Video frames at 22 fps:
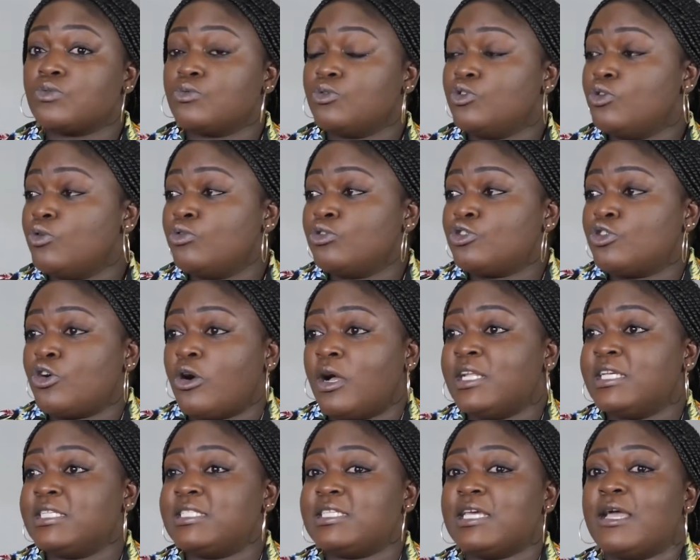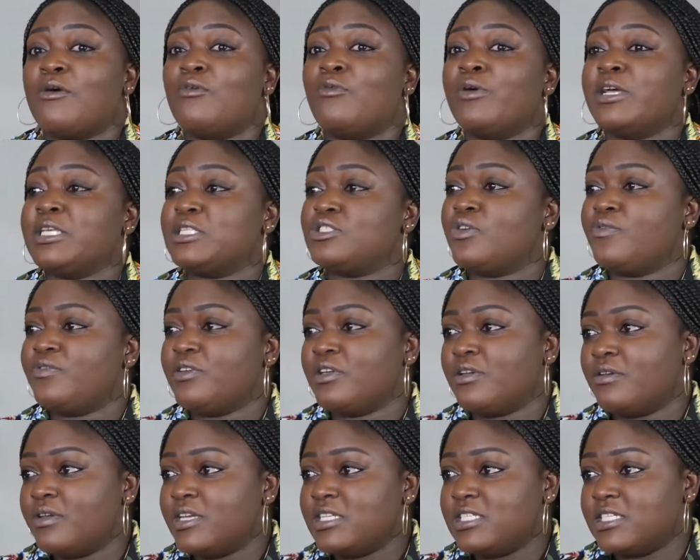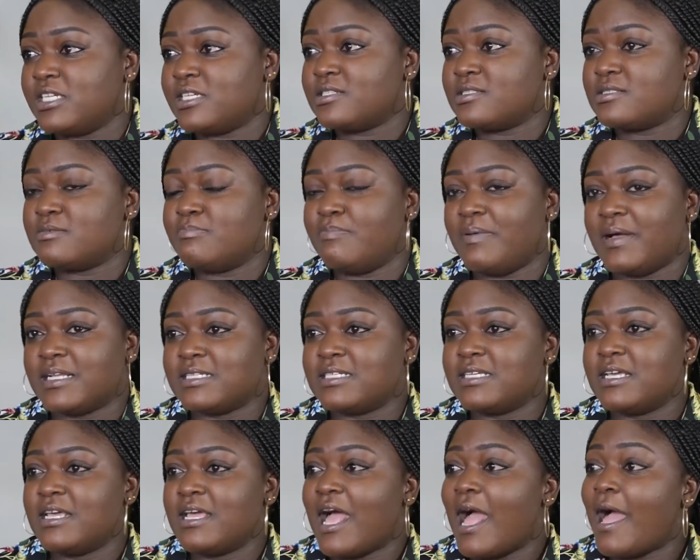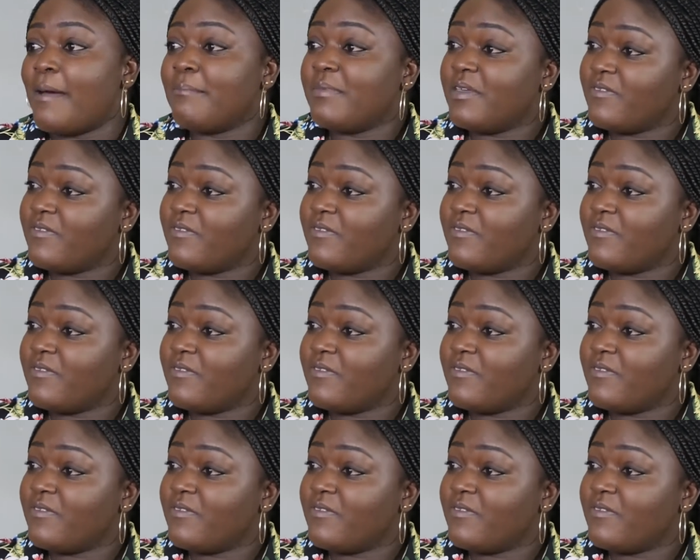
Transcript: You would call it a waste of ingredients, but I'm